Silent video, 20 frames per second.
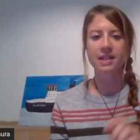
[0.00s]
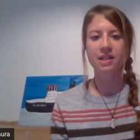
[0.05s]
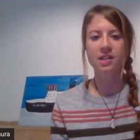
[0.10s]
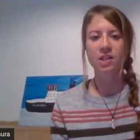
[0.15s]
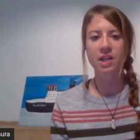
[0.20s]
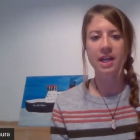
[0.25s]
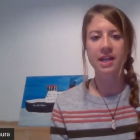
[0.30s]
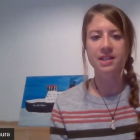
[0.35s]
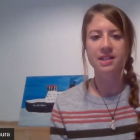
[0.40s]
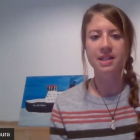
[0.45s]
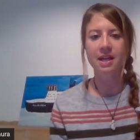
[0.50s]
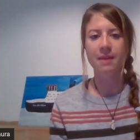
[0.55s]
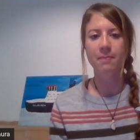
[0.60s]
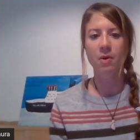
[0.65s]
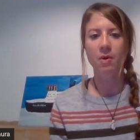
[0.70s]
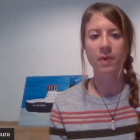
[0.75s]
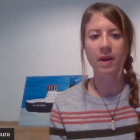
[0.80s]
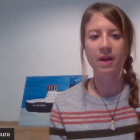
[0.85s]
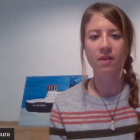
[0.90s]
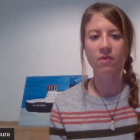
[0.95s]
uh, chase them
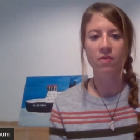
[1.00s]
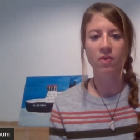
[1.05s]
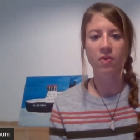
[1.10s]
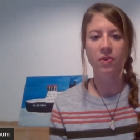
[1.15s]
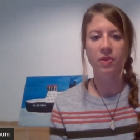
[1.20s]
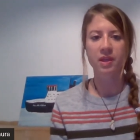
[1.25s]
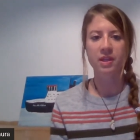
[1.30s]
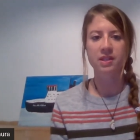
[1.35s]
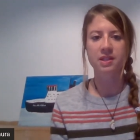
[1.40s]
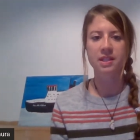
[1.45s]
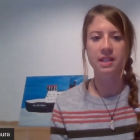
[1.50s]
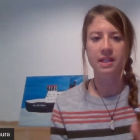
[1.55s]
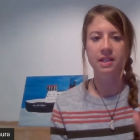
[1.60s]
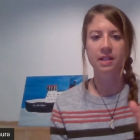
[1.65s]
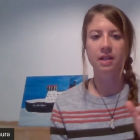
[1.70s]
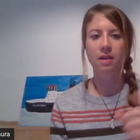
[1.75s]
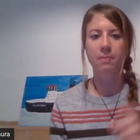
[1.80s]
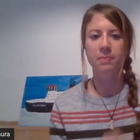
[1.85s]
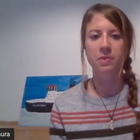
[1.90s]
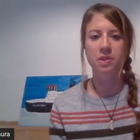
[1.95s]
away with the
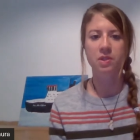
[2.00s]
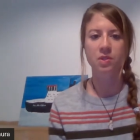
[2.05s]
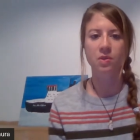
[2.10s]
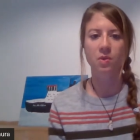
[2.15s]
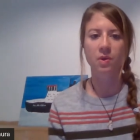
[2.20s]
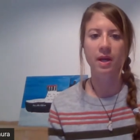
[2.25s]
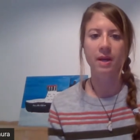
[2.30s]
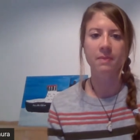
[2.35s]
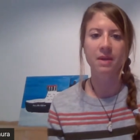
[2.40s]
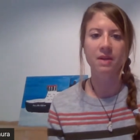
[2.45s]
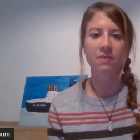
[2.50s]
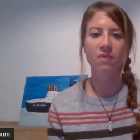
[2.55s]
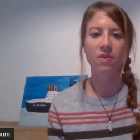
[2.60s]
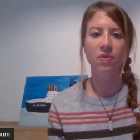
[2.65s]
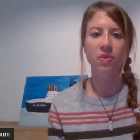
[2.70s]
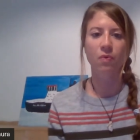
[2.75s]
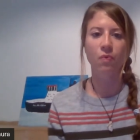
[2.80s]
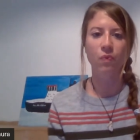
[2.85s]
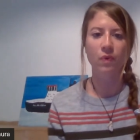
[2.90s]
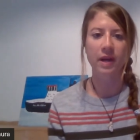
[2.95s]
signal pistol, I mean
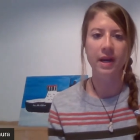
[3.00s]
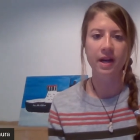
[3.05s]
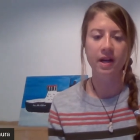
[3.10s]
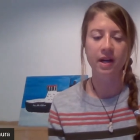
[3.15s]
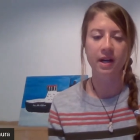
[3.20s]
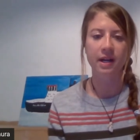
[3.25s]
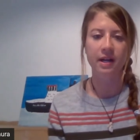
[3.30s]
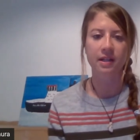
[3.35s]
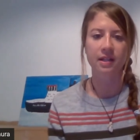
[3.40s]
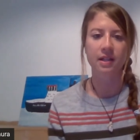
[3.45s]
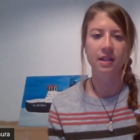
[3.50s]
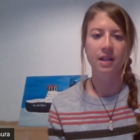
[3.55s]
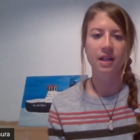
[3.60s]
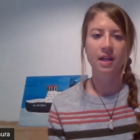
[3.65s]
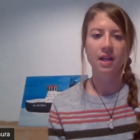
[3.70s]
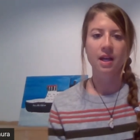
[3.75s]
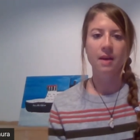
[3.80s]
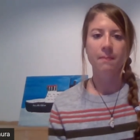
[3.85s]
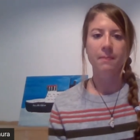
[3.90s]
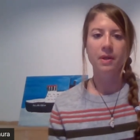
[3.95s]
with the flare gun,
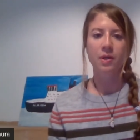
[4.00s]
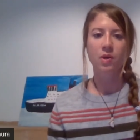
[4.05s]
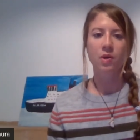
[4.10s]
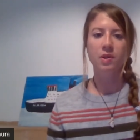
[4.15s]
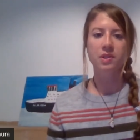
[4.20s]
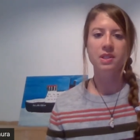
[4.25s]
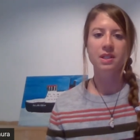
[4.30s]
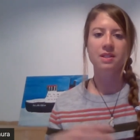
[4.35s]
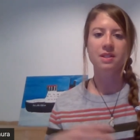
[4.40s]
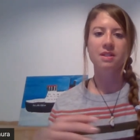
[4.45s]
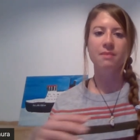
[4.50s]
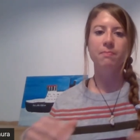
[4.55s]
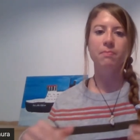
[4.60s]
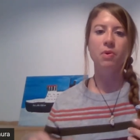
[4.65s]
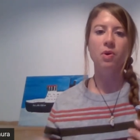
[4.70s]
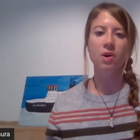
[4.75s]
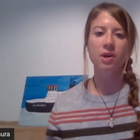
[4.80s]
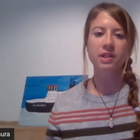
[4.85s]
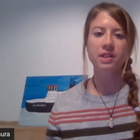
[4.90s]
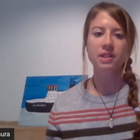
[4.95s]
because it's
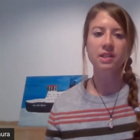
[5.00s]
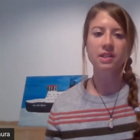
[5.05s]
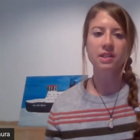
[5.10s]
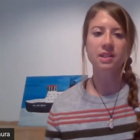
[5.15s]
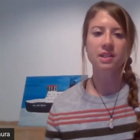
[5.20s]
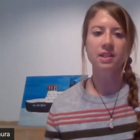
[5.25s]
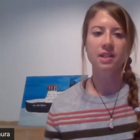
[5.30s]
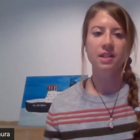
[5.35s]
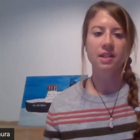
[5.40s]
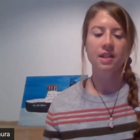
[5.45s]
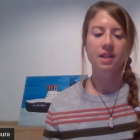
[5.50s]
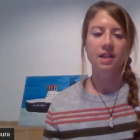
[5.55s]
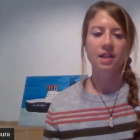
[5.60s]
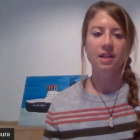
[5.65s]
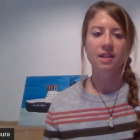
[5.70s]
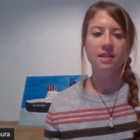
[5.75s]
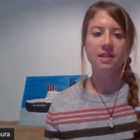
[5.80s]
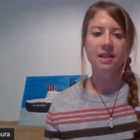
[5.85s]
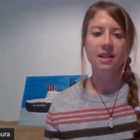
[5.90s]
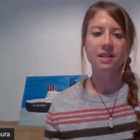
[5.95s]
important
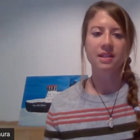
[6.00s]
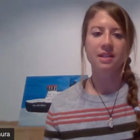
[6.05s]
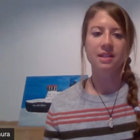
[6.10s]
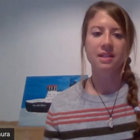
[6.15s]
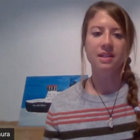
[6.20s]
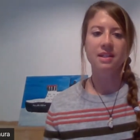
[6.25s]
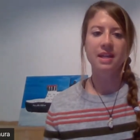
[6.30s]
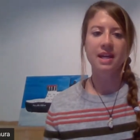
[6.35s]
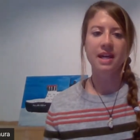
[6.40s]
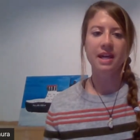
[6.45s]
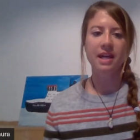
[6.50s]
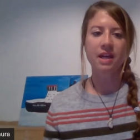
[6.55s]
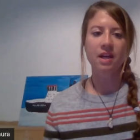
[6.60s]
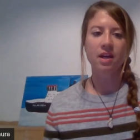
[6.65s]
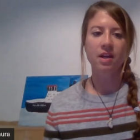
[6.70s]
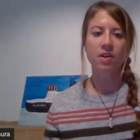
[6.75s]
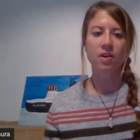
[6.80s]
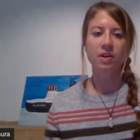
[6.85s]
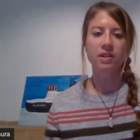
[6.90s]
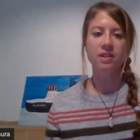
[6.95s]
that they
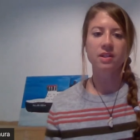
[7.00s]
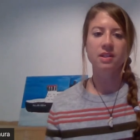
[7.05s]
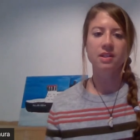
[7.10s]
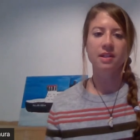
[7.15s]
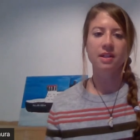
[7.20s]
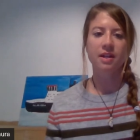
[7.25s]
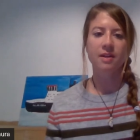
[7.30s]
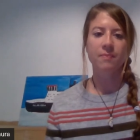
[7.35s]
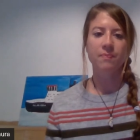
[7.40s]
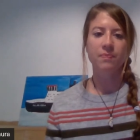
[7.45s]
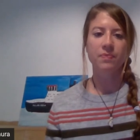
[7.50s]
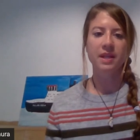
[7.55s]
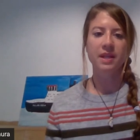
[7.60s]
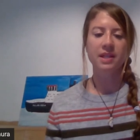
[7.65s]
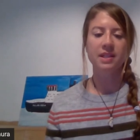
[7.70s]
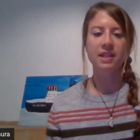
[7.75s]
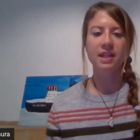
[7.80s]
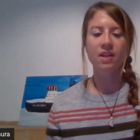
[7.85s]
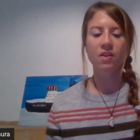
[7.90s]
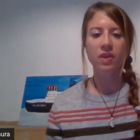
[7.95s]
are not um,
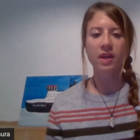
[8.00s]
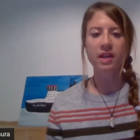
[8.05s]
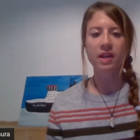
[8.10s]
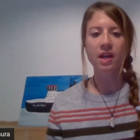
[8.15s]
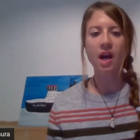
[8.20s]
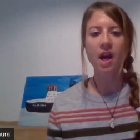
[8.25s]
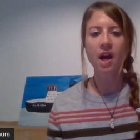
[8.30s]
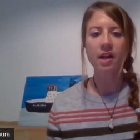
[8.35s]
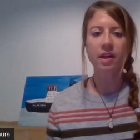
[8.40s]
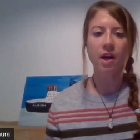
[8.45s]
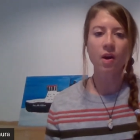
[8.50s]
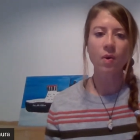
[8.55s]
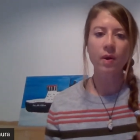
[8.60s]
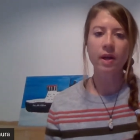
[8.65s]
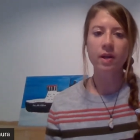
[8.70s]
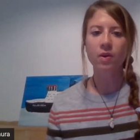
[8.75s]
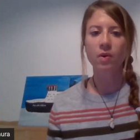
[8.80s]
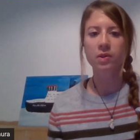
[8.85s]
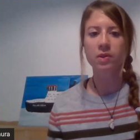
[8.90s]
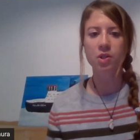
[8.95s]
that they think, ah, now
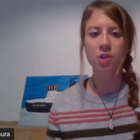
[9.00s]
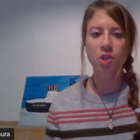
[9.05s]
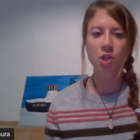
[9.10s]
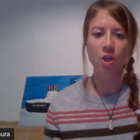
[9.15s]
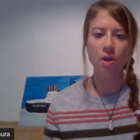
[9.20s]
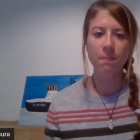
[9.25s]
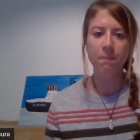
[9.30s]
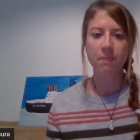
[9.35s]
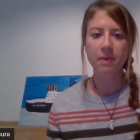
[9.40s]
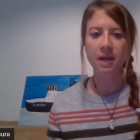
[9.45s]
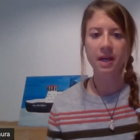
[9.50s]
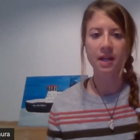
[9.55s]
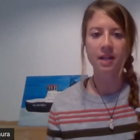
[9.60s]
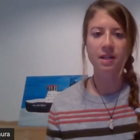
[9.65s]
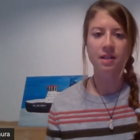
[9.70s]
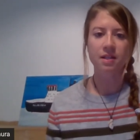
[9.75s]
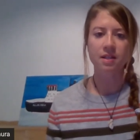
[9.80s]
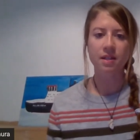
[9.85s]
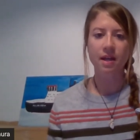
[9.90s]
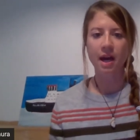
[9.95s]
I know the ship
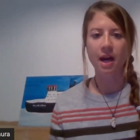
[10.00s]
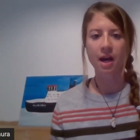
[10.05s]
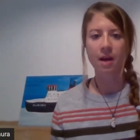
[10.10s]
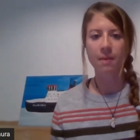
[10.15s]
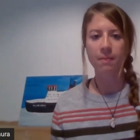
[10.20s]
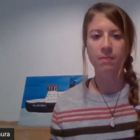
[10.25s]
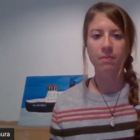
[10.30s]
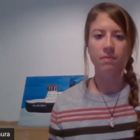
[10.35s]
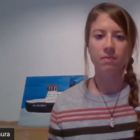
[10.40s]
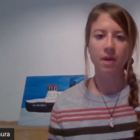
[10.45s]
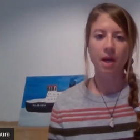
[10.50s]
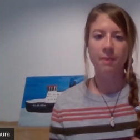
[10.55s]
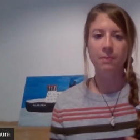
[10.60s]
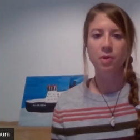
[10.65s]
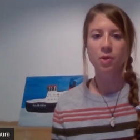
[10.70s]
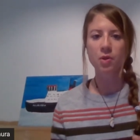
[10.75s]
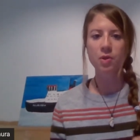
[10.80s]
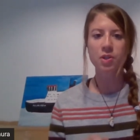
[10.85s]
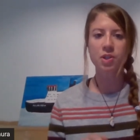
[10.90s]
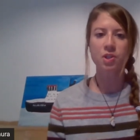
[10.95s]
and I'm I'm
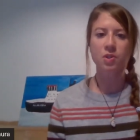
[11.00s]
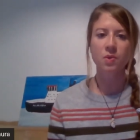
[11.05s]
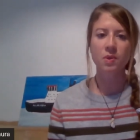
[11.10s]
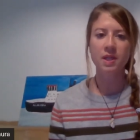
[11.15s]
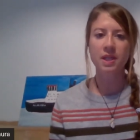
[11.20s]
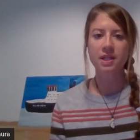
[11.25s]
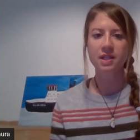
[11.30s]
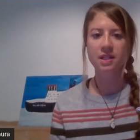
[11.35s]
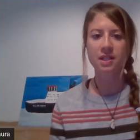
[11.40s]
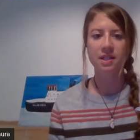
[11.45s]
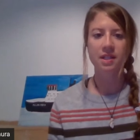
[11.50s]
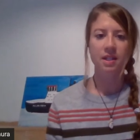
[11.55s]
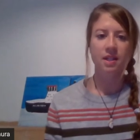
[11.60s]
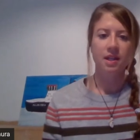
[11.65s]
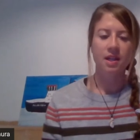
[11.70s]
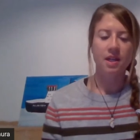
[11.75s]
used to it.